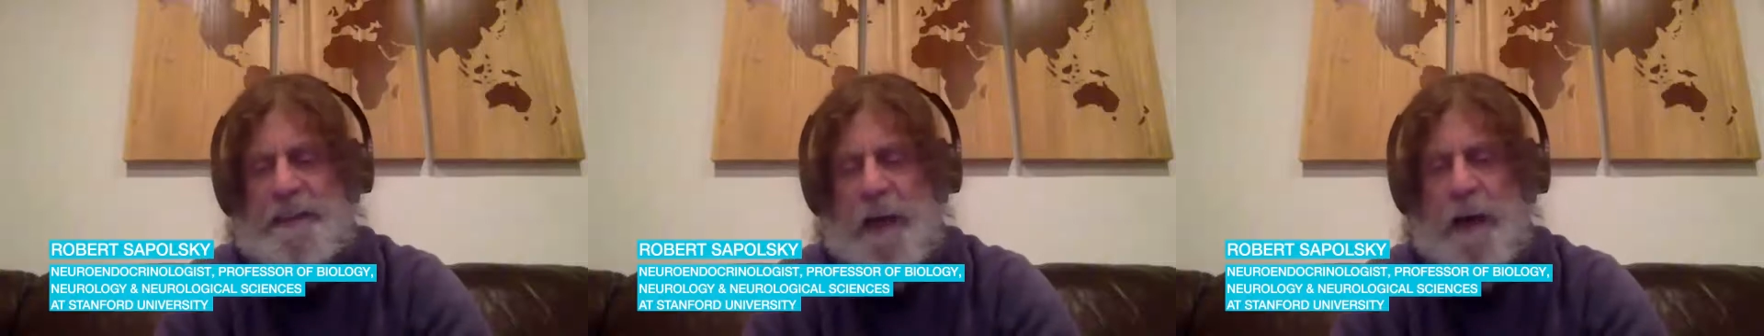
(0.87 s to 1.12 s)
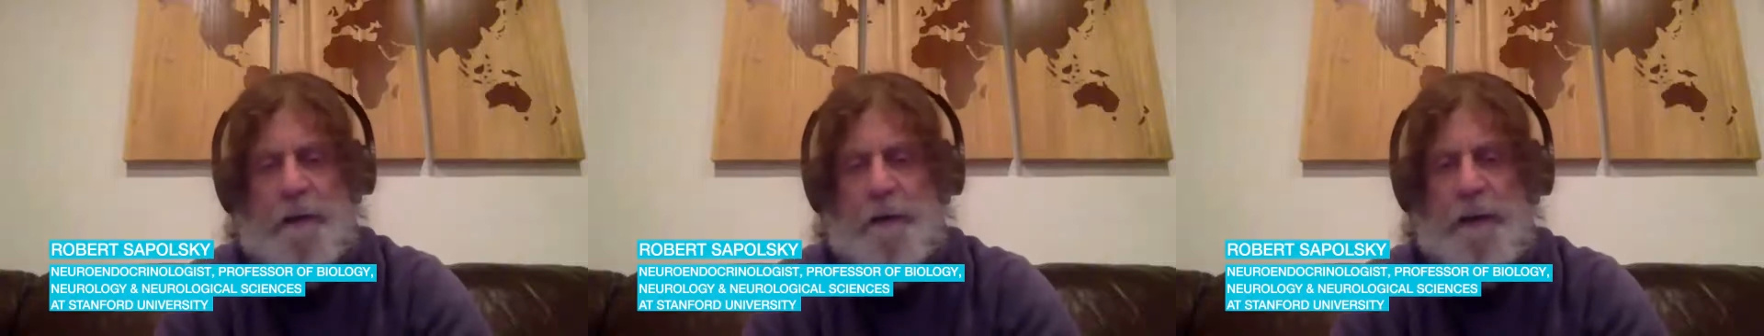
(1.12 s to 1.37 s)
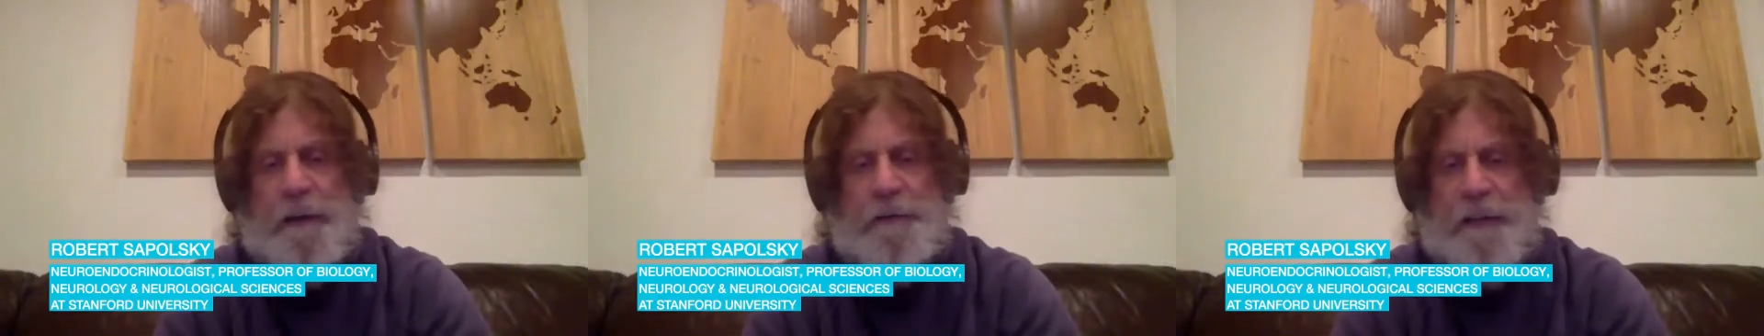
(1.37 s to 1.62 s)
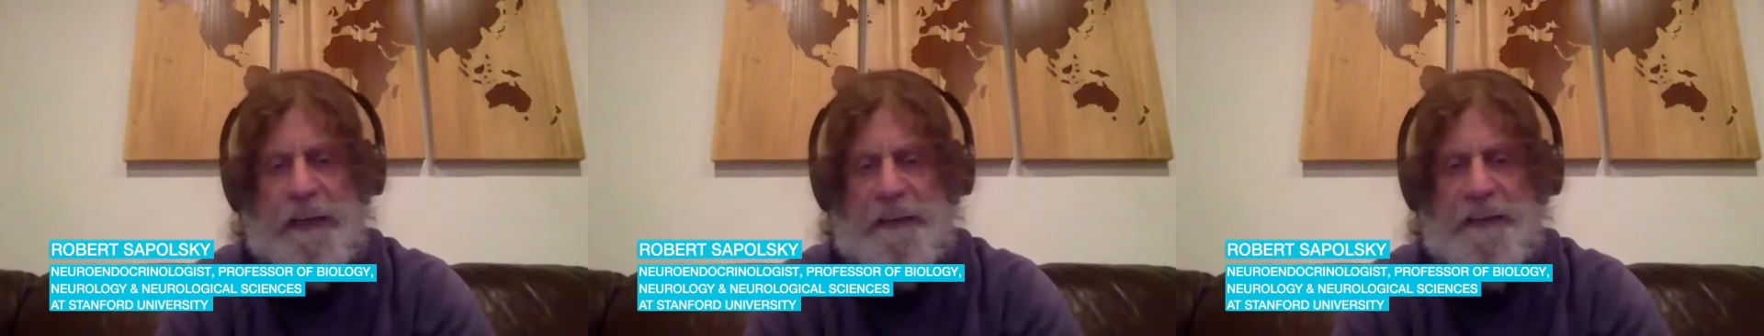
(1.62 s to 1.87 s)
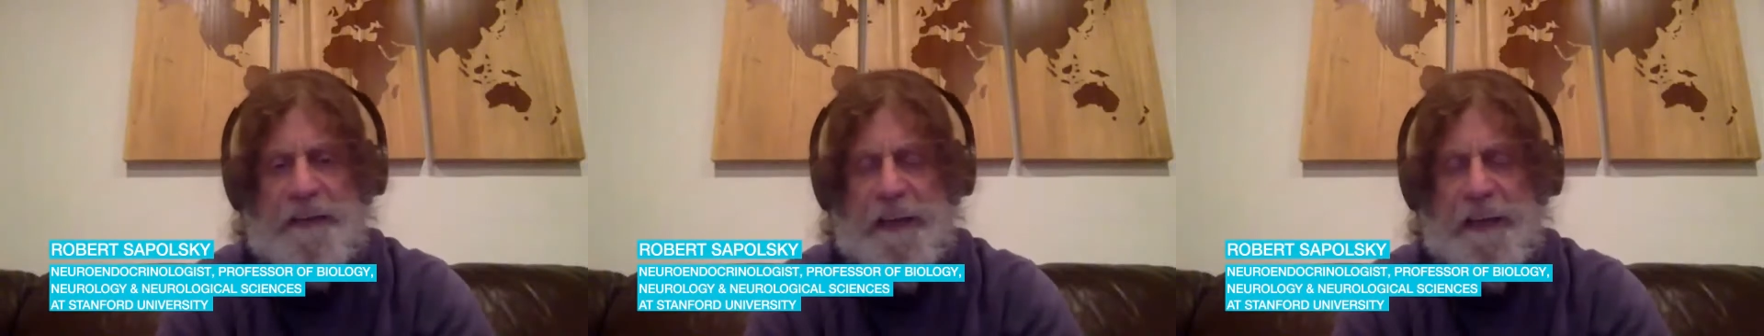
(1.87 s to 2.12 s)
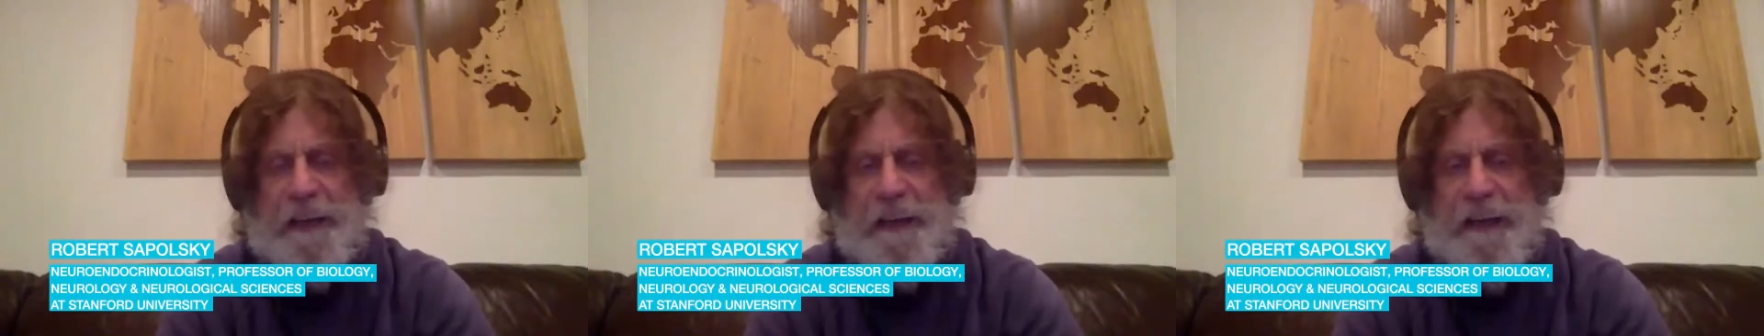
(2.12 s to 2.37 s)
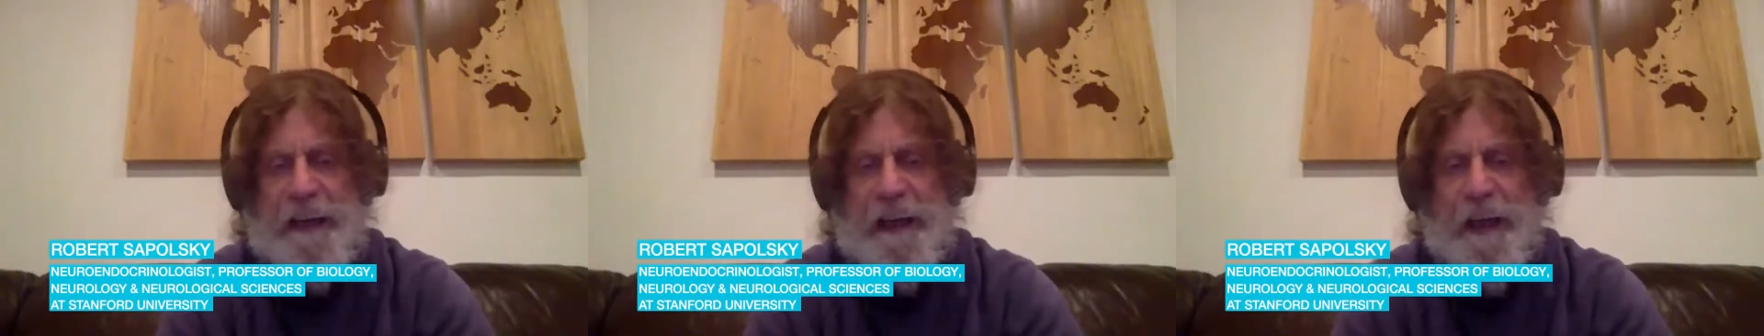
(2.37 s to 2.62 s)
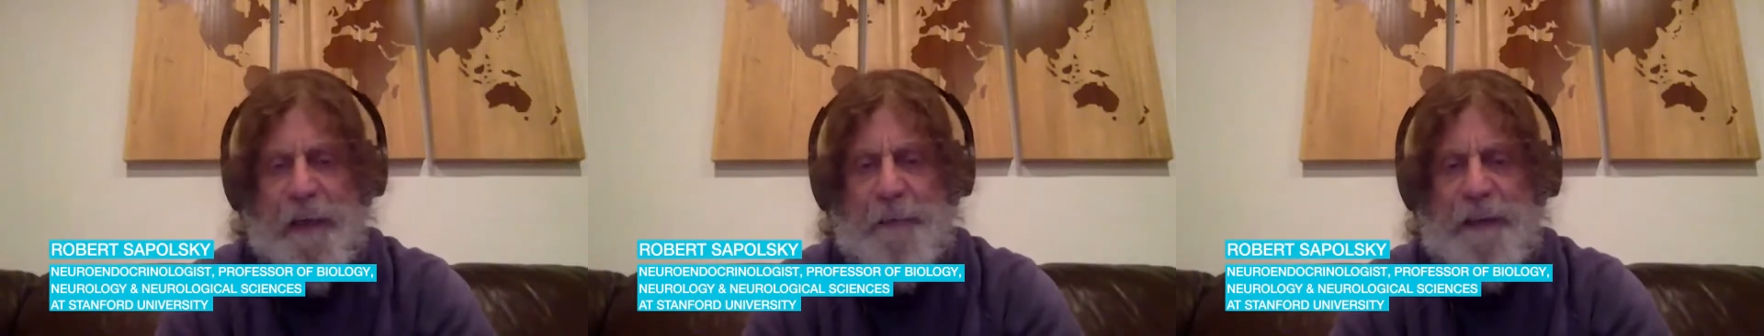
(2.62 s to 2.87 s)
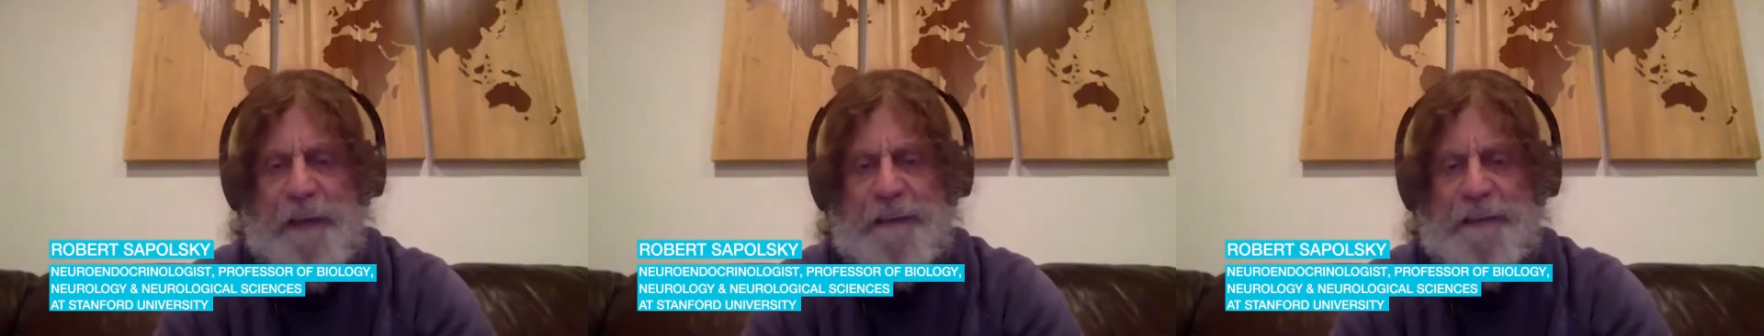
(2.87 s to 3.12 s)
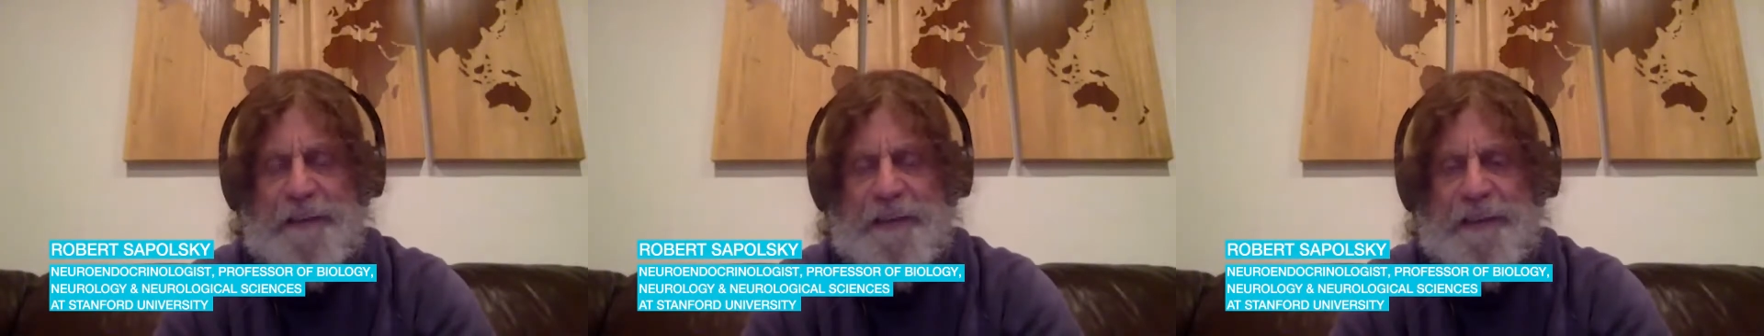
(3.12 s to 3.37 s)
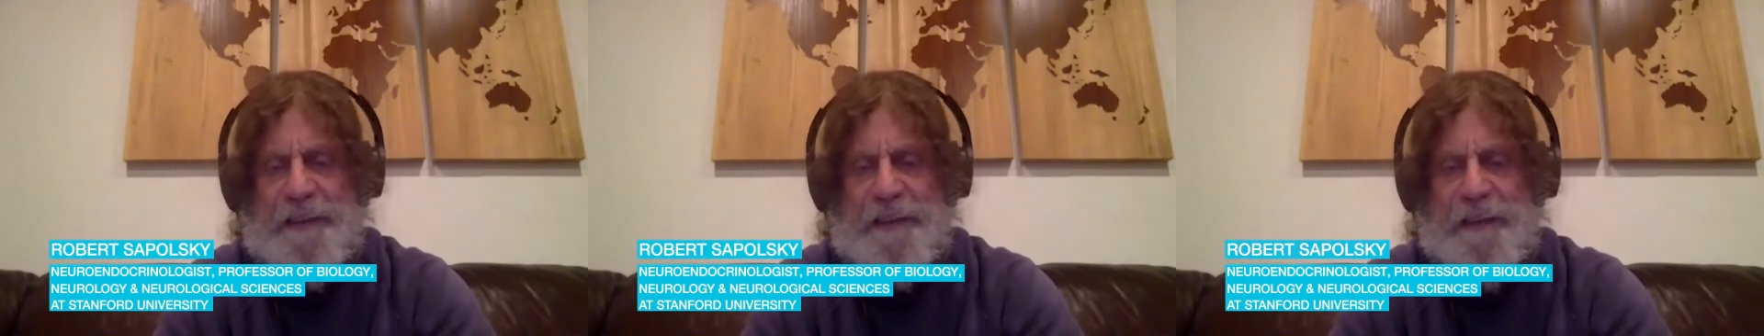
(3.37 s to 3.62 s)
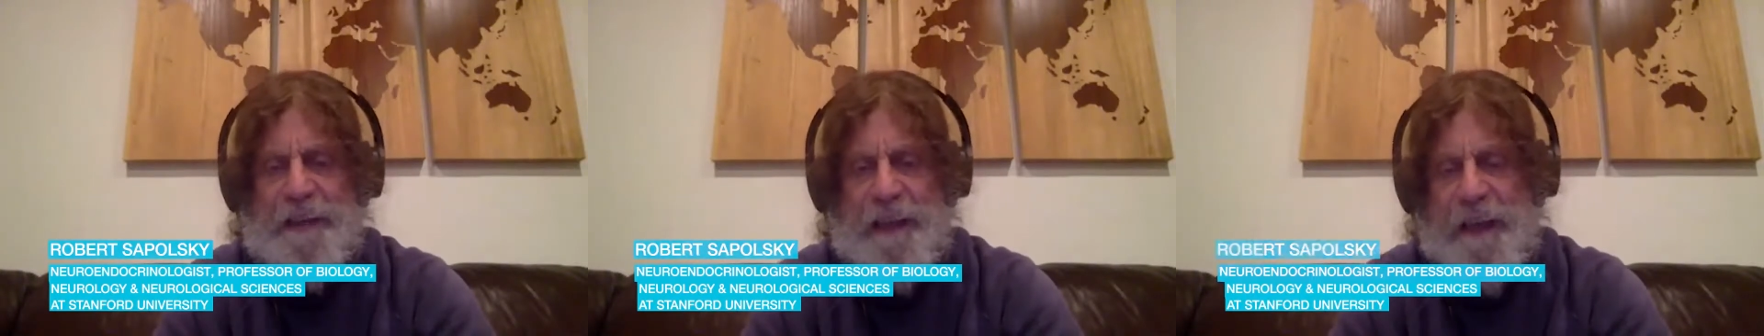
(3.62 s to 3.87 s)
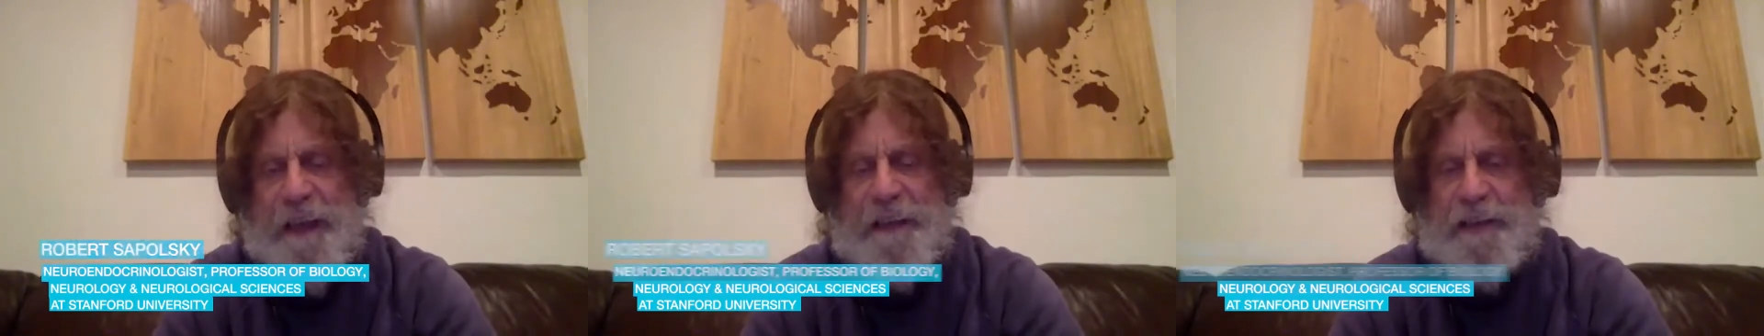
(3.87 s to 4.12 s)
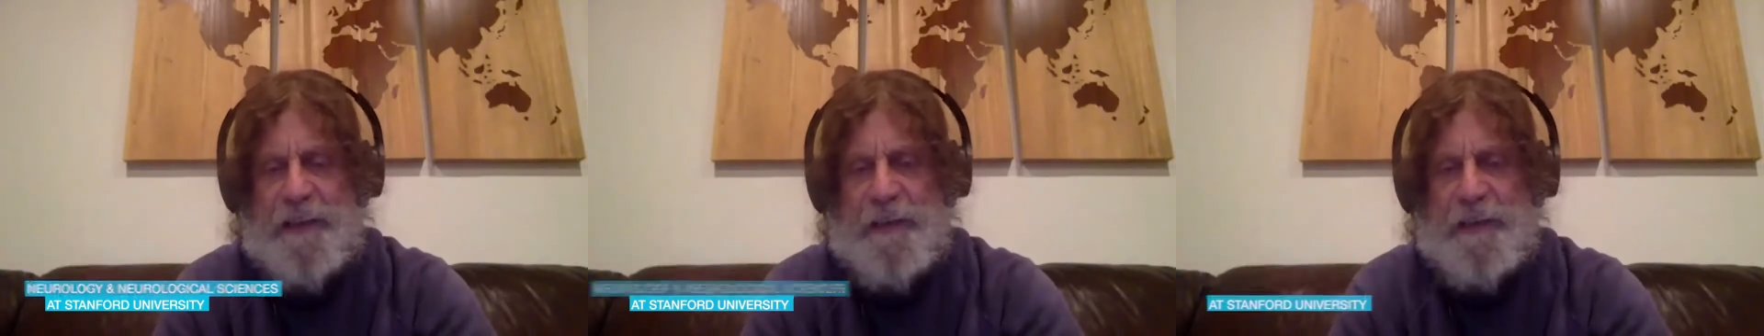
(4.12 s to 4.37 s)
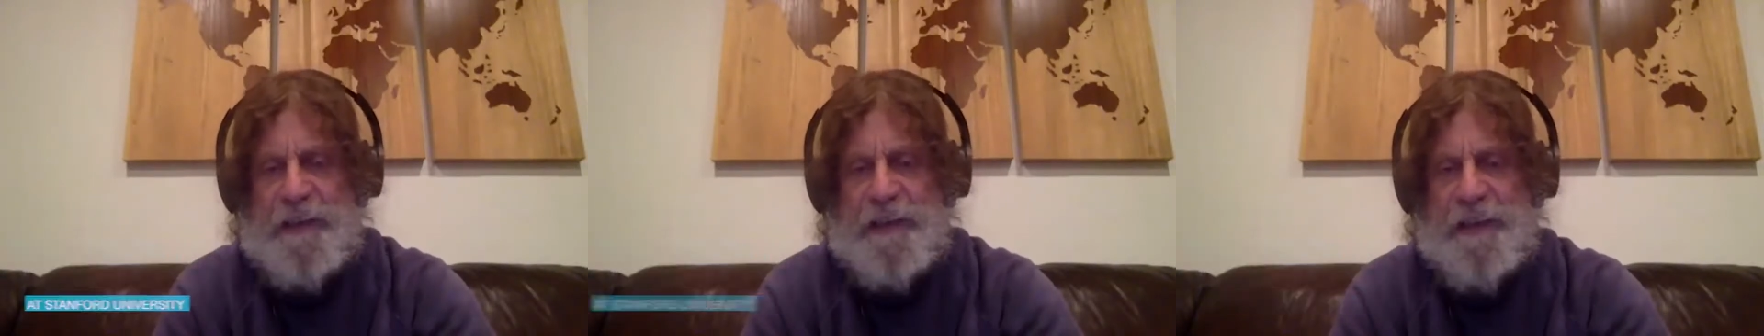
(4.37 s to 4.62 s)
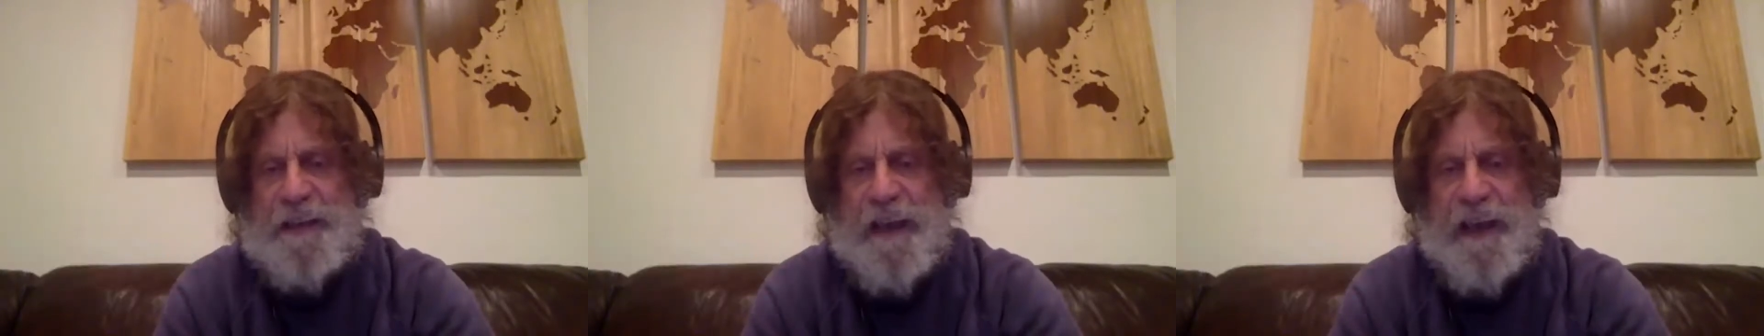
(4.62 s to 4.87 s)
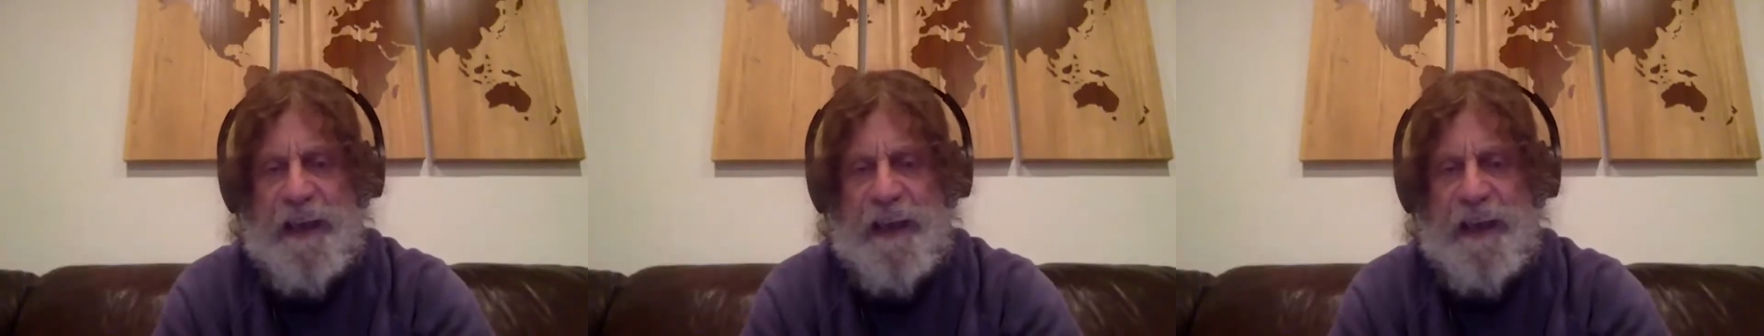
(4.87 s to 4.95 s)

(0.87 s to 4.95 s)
utterly fascinating because, again, as you said,